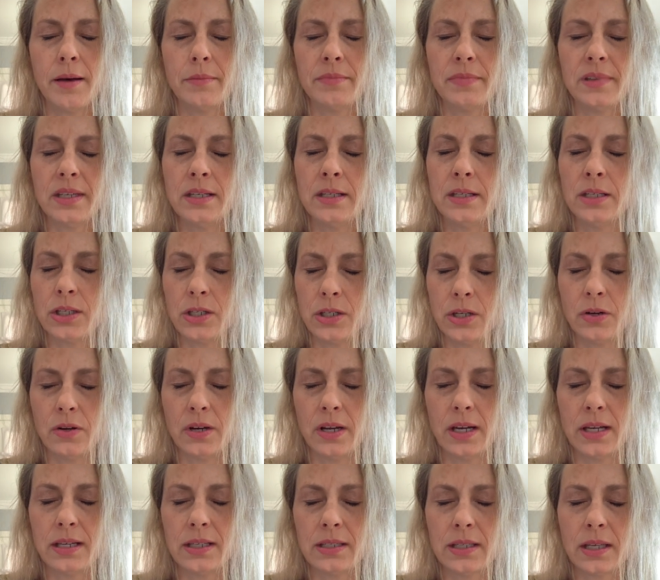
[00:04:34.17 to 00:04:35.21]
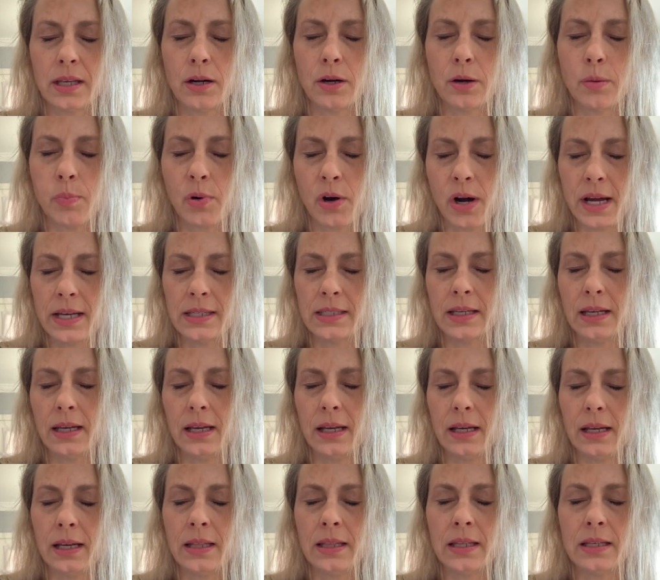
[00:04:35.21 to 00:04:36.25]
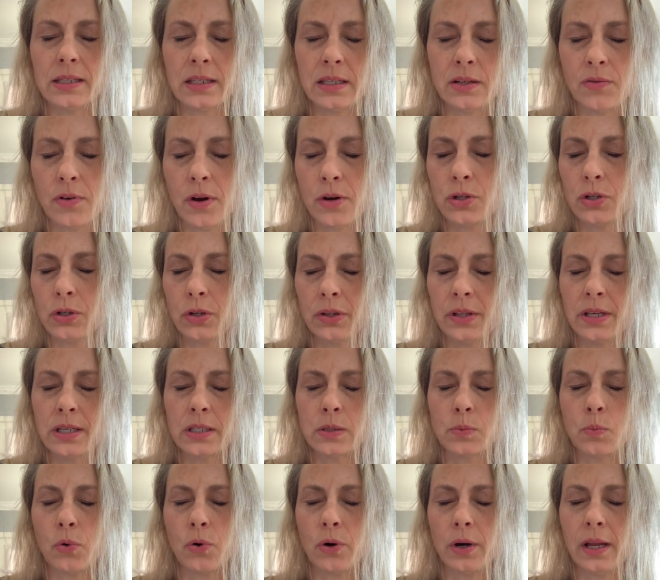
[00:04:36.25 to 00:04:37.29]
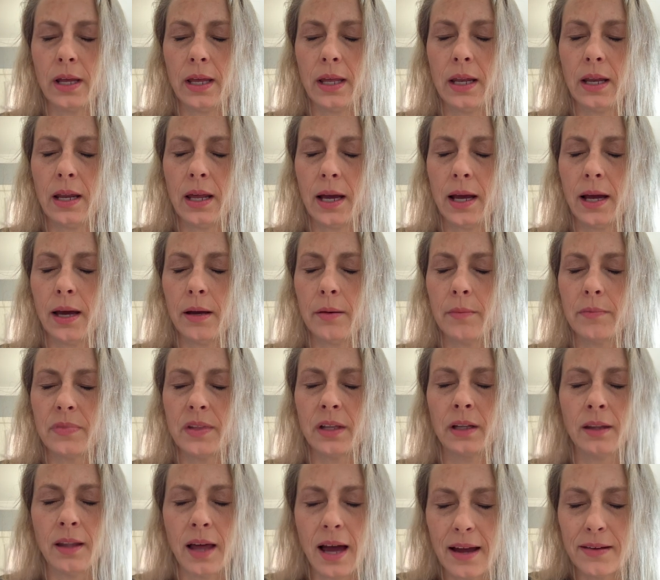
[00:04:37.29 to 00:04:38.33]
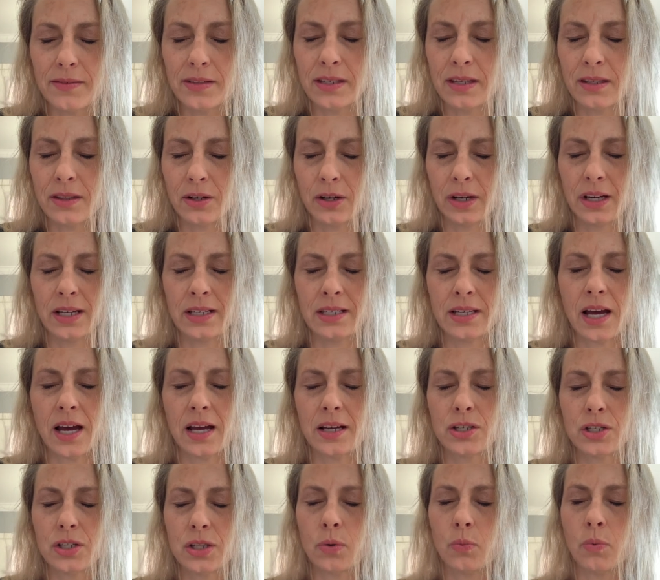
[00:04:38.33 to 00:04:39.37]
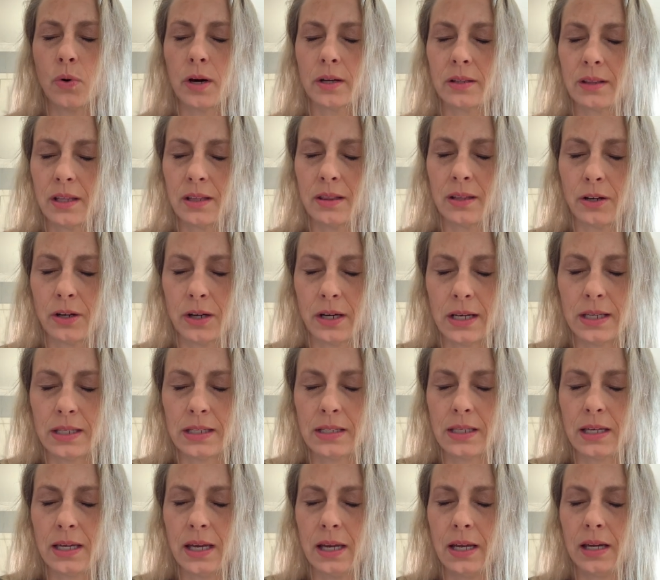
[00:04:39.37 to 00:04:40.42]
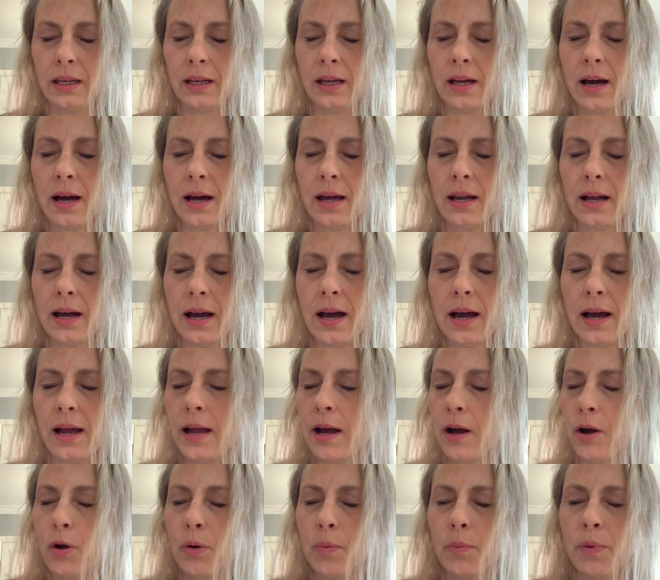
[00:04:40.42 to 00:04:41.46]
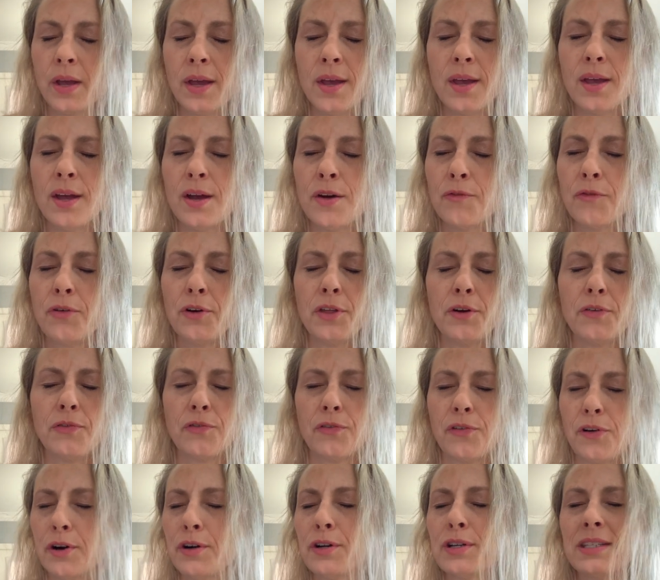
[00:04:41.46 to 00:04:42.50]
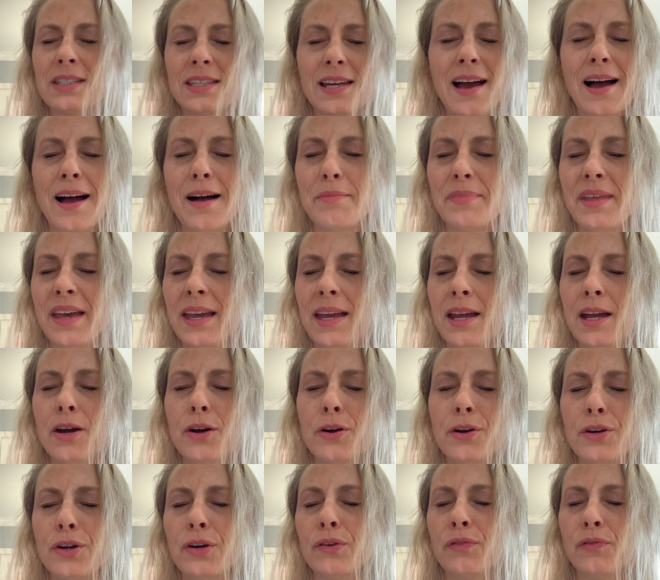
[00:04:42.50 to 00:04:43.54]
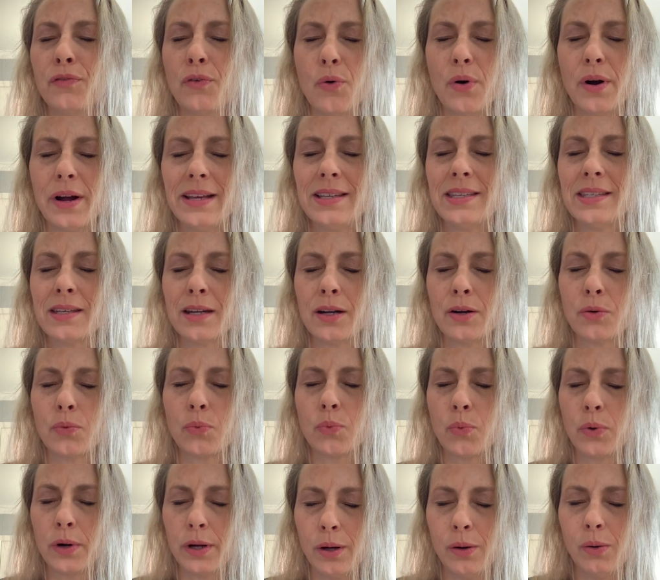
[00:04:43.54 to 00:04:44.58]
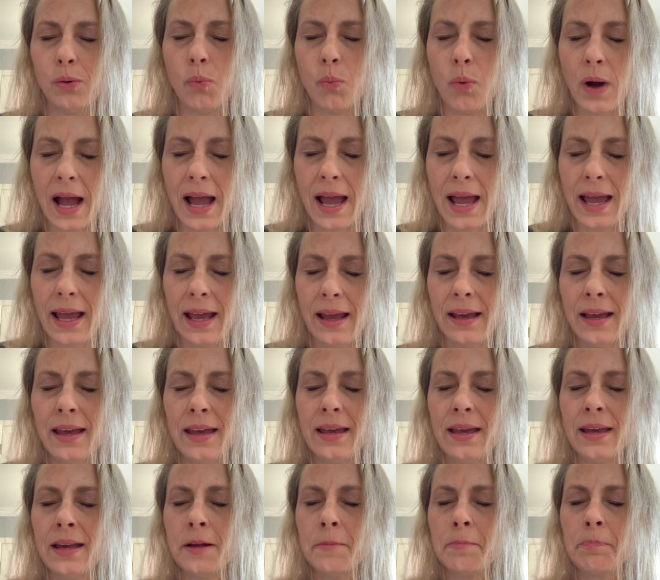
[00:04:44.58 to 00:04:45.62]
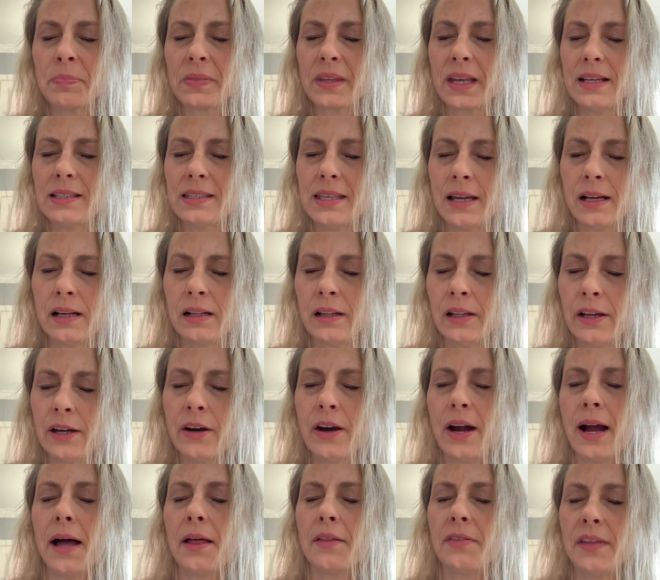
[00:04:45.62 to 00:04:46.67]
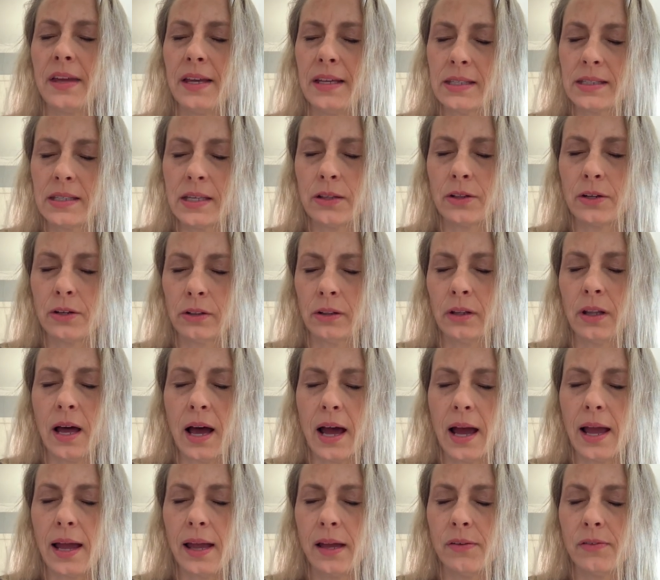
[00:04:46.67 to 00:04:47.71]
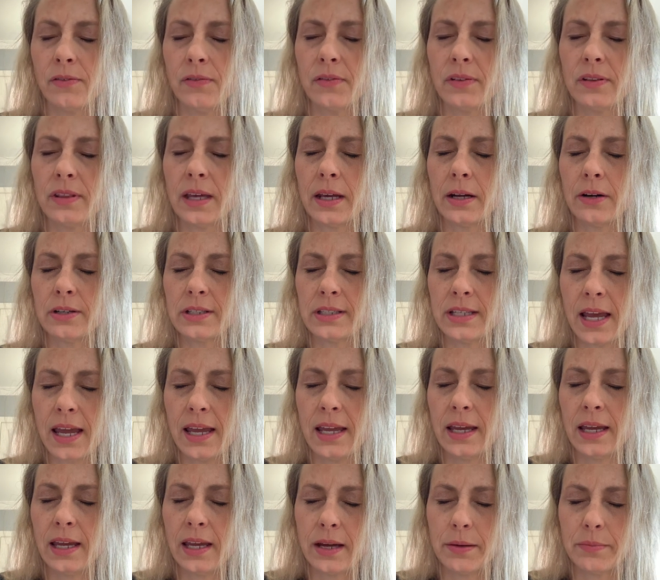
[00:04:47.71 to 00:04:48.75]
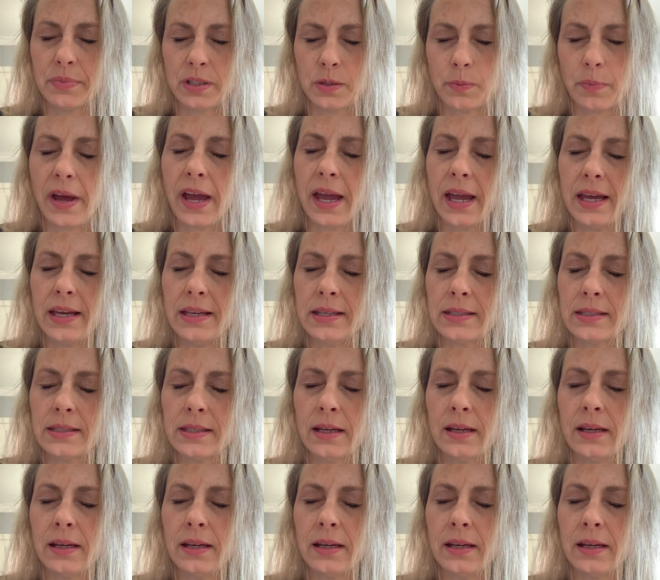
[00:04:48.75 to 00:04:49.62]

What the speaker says: these students that are present in this devotional this morning, the lives that they're going to touch, the work that they're going to see. And God, I hope for the first time they hear your voice in a real way as they clear out things in their life that are taking up space.